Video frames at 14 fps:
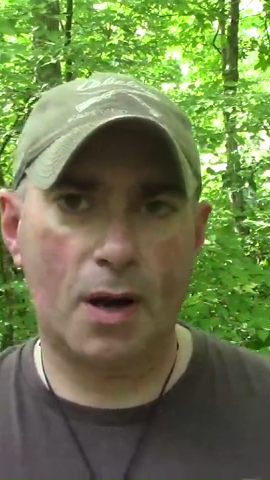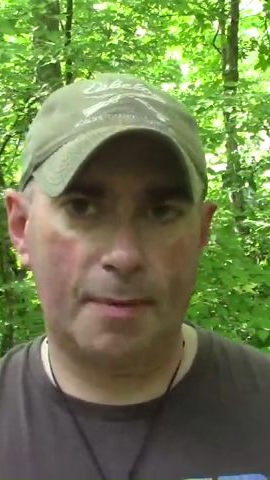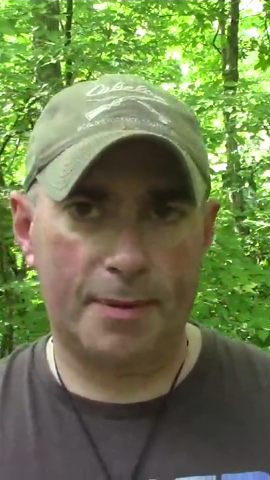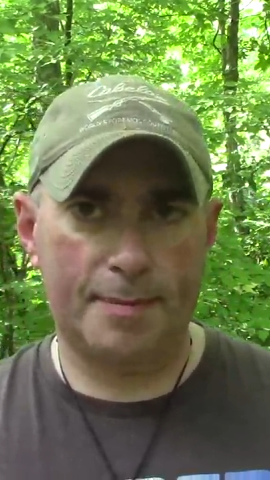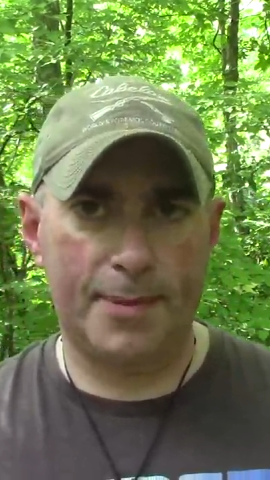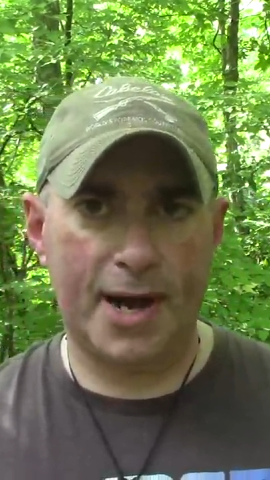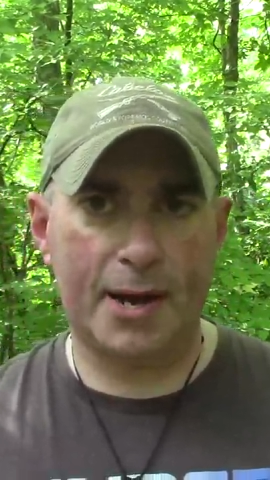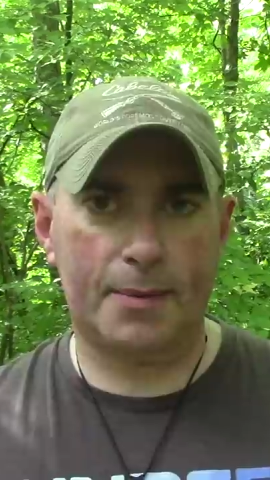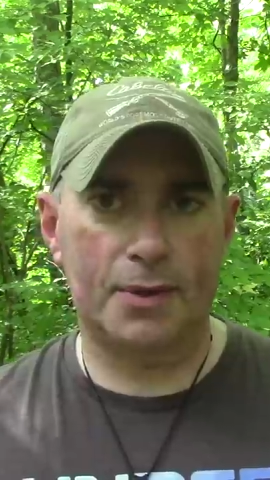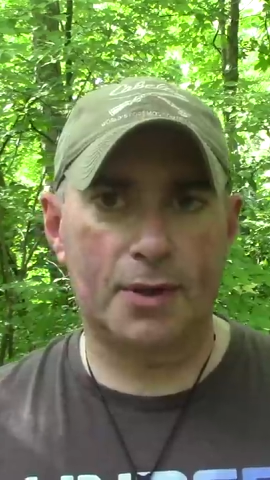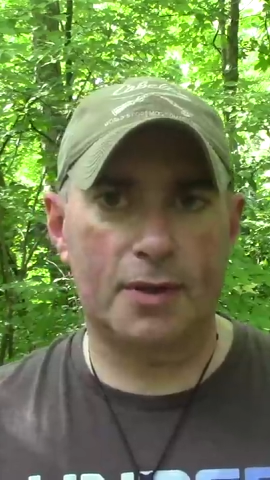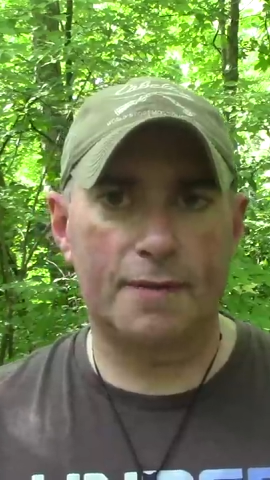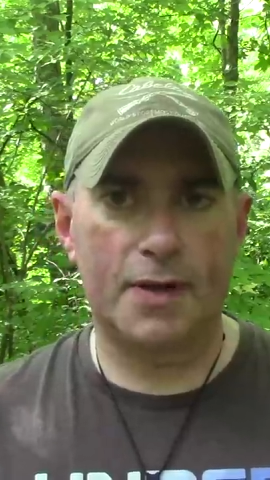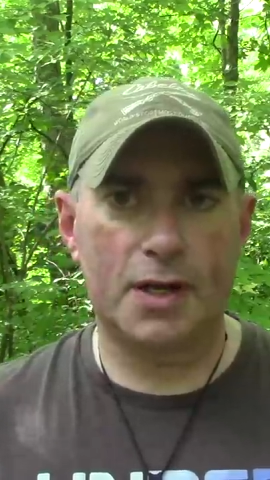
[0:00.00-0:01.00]
I'll be back with
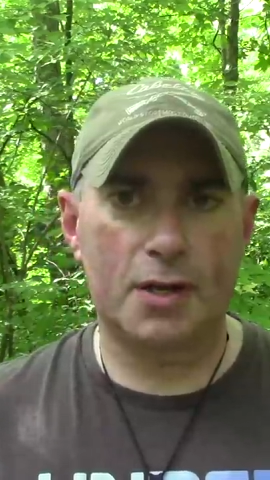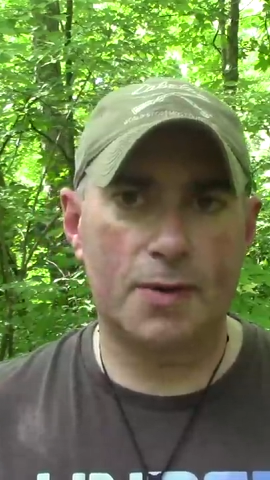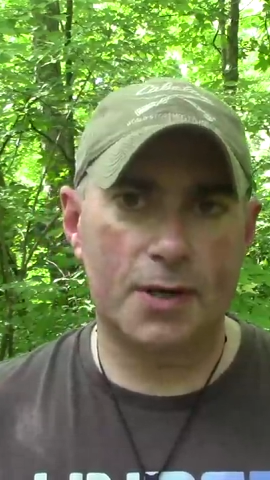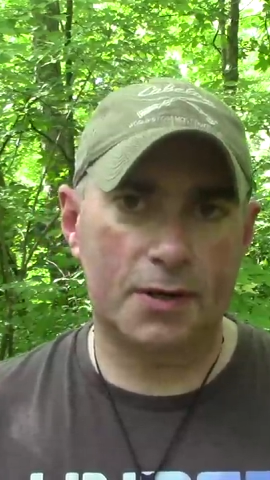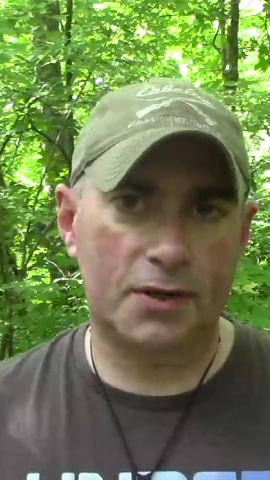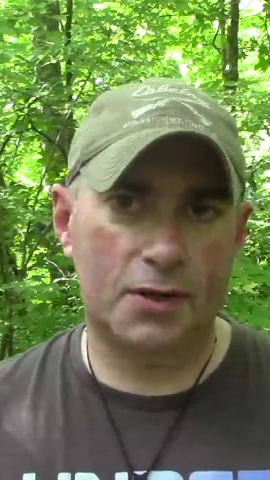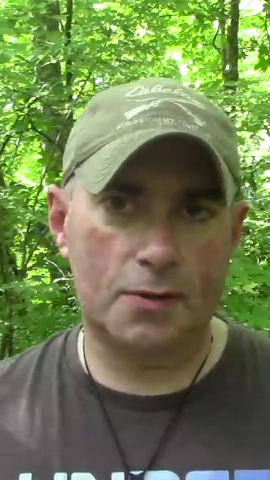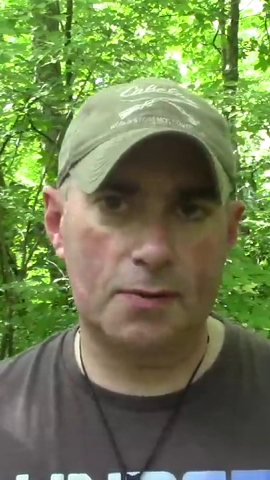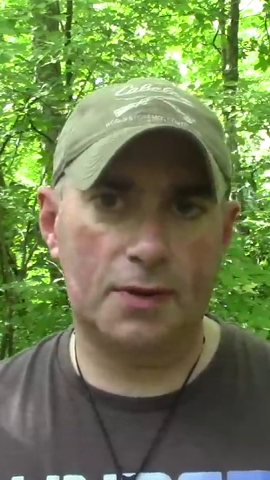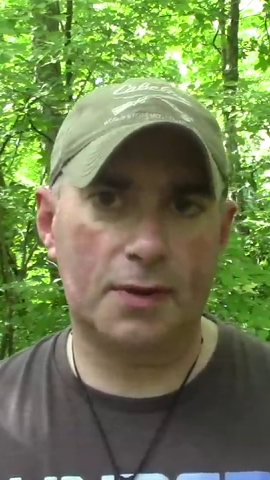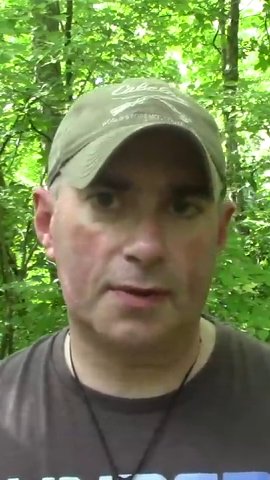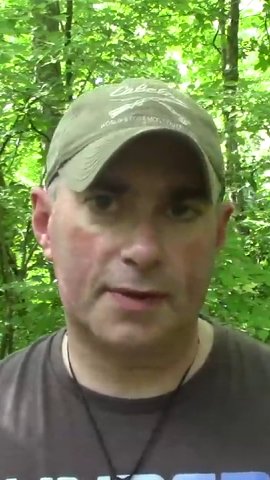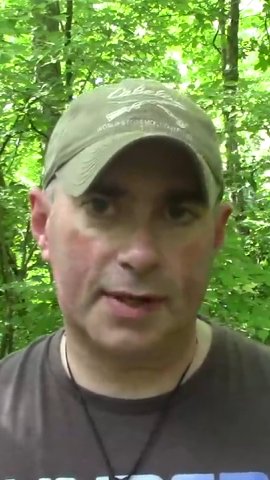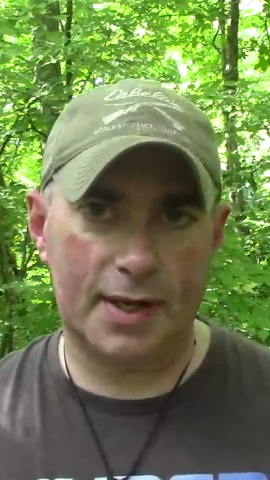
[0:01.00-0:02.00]
another video here soon,
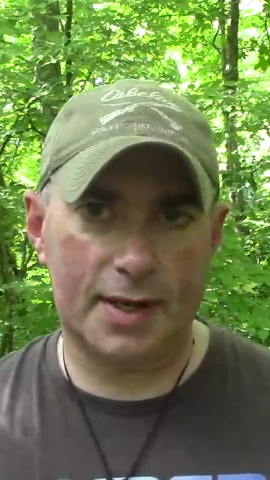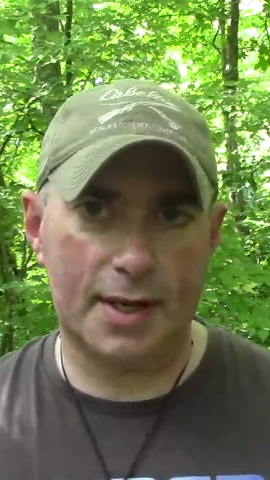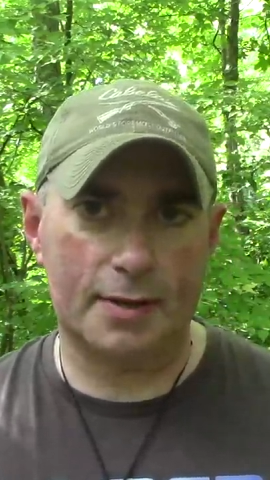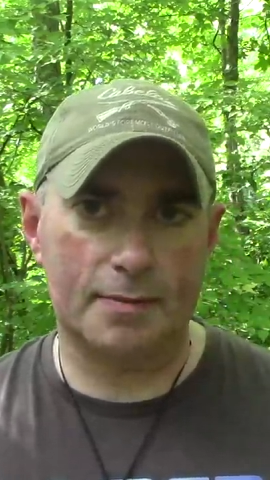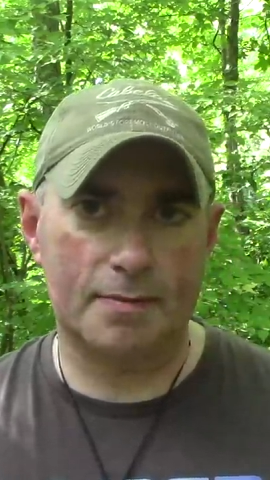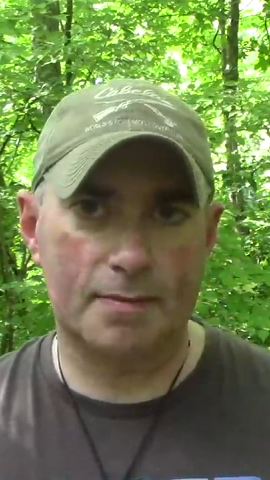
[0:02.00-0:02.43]
so see you then.